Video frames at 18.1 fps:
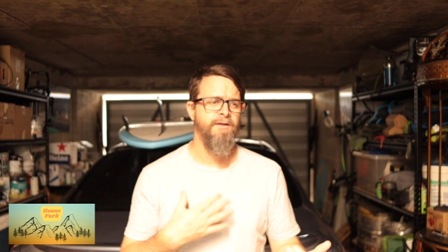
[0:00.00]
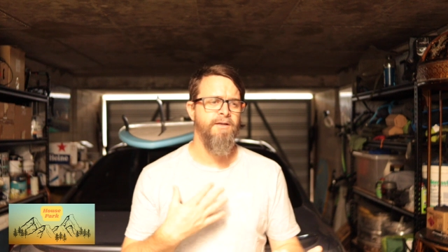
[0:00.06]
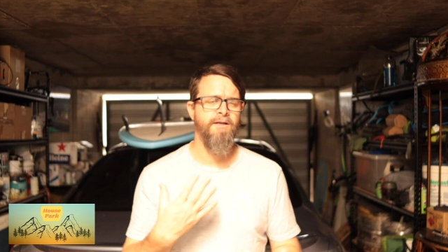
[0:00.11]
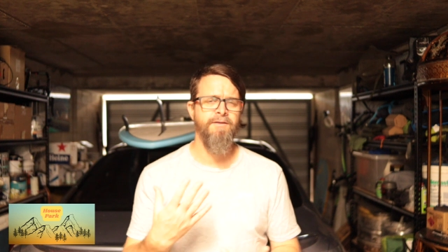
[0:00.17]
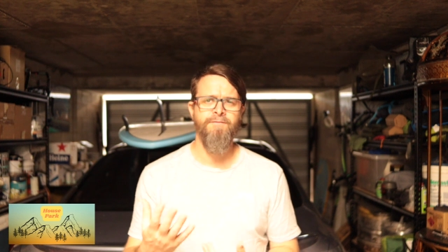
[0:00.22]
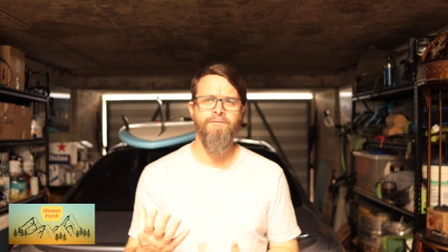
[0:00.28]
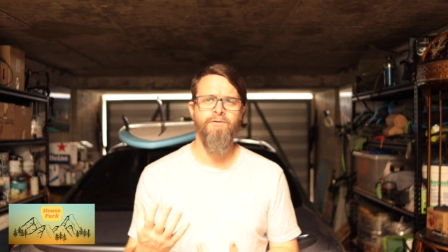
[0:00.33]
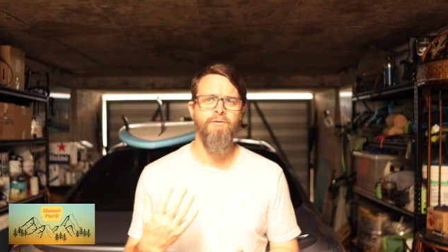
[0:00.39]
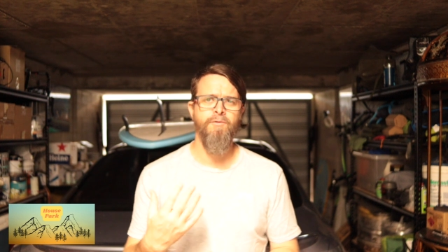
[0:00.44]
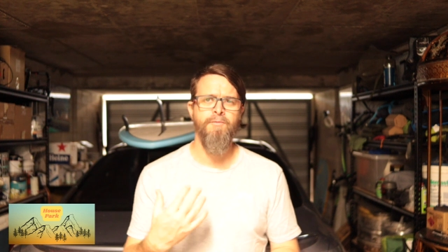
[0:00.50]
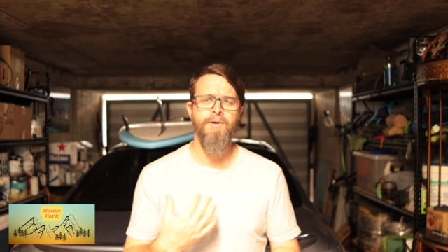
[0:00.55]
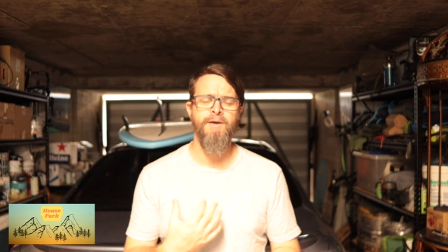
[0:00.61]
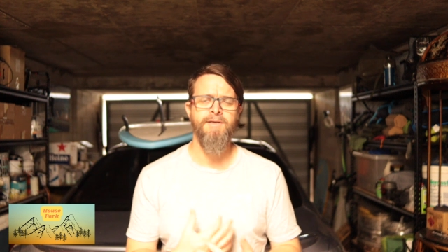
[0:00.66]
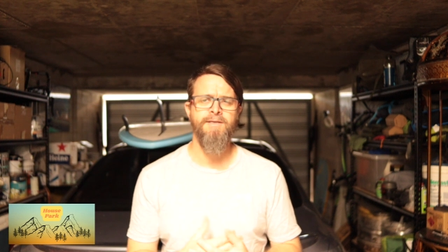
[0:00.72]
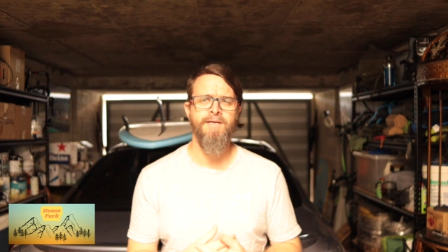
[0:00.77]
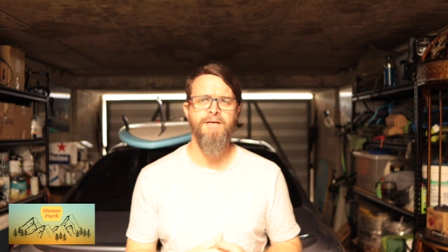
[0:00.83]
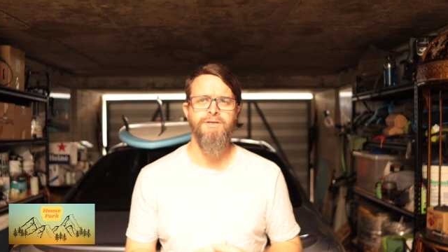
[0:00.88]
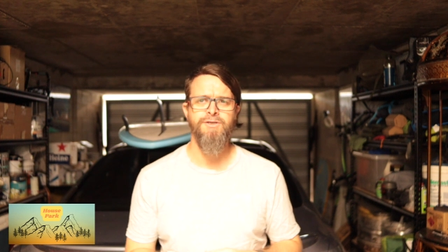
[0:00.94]
another form of
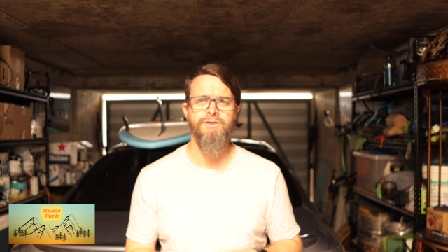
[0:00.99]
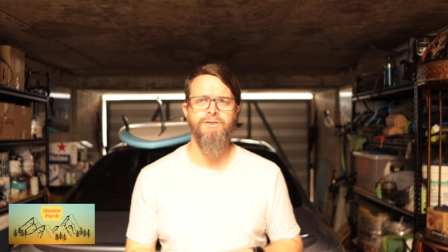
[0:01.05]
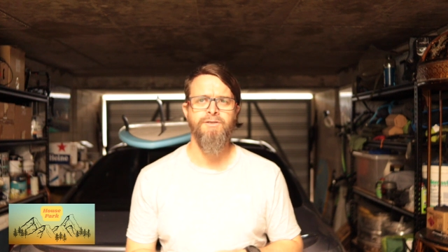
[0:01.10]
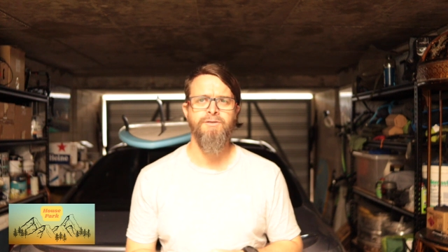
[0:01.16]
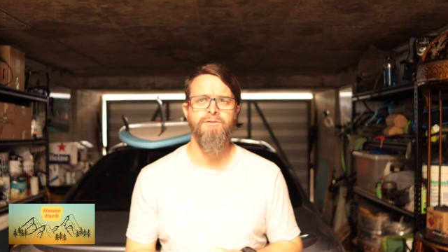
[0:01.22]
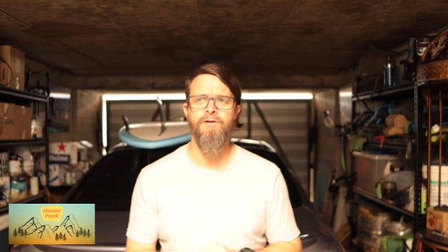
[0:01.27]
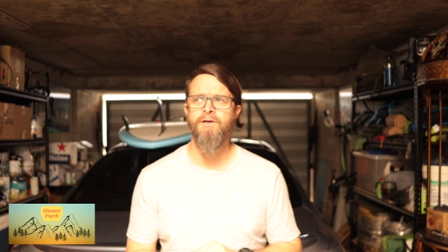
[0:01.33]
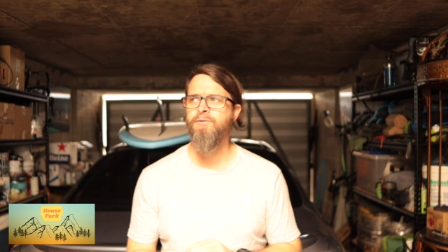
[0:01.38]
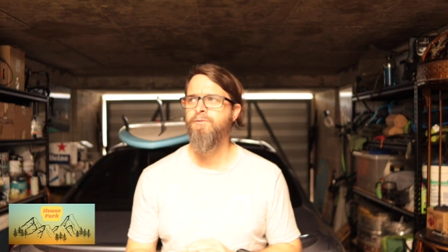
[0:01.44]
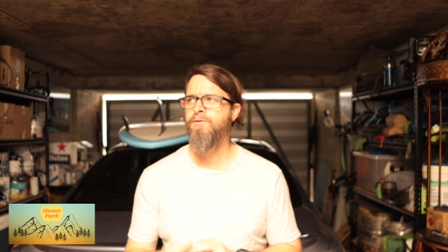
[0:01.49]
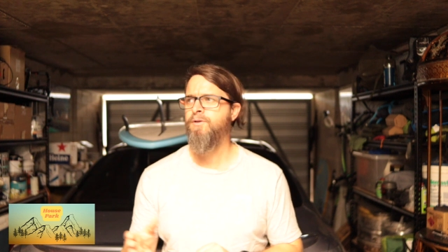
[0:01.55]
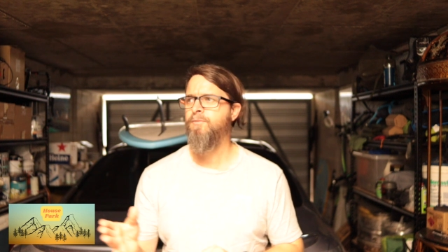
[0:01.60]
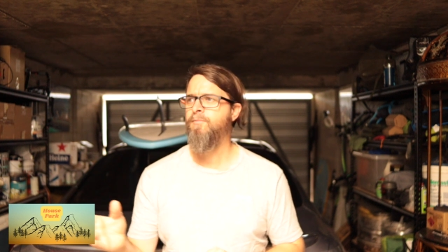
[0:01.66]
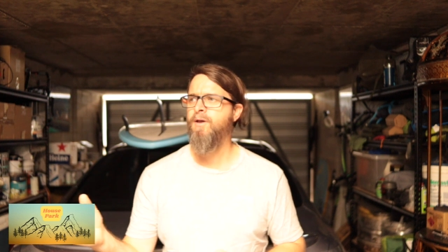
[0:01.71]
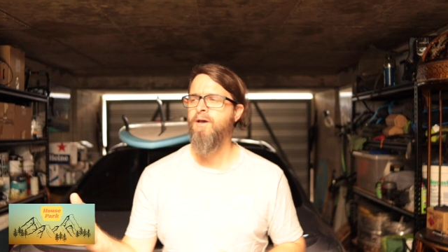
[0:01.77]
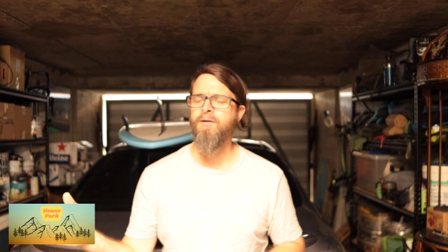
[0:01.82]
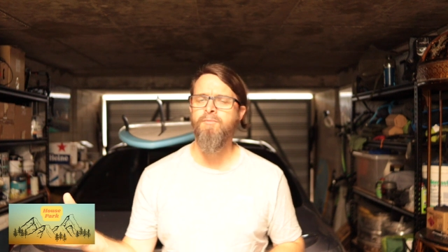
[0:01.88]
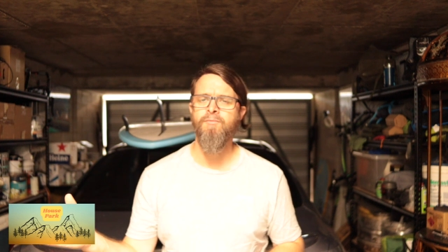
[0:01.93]
meditation, like with
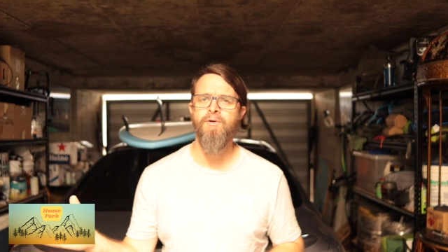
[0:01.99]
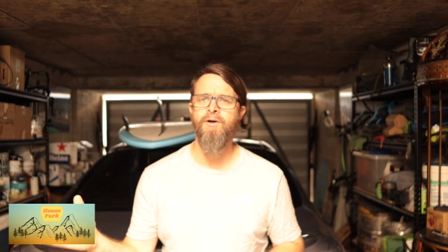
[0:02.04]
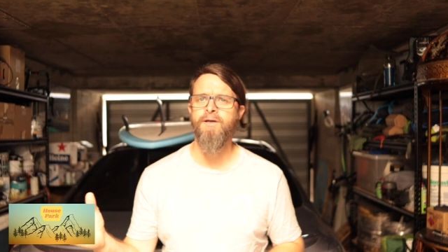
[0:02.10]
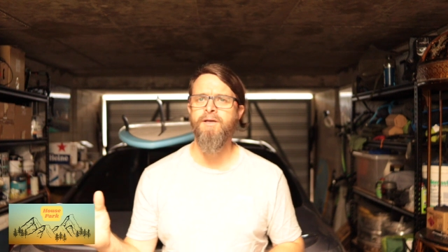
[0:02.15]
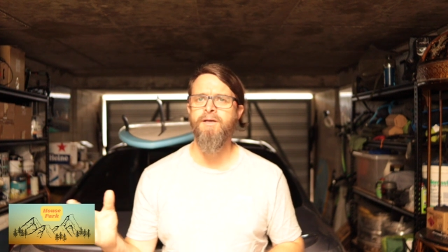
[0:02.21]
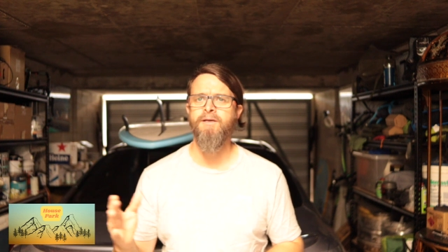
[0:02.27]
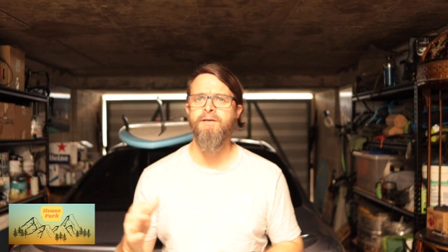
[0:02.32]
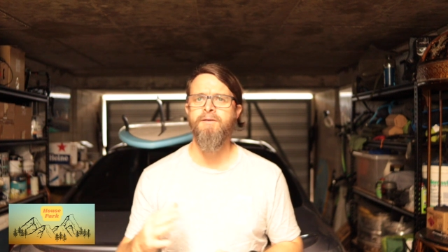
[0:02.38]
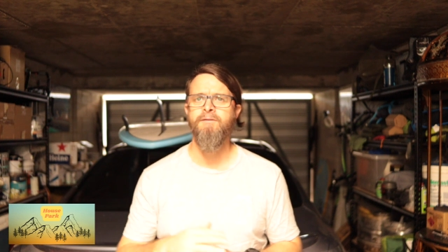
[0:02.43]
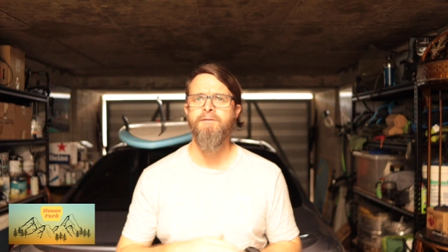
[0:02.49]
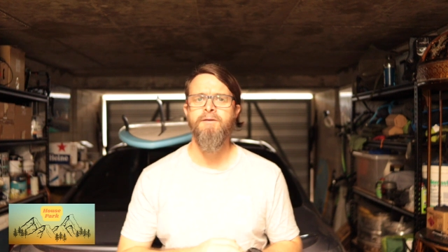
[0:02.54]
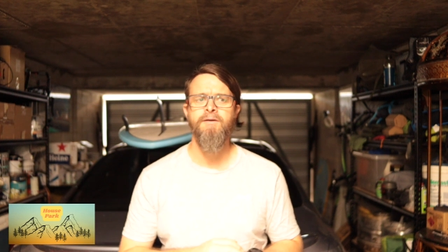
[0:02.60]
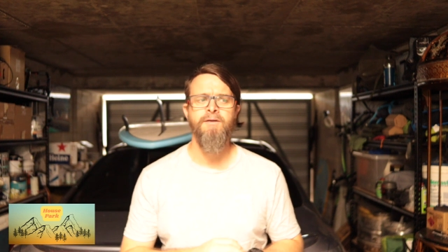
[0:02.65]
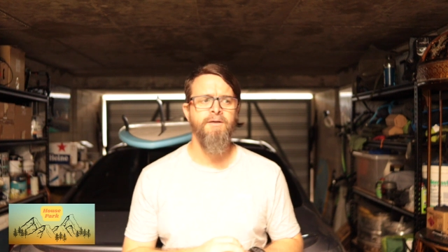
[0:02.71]
your mountain biking.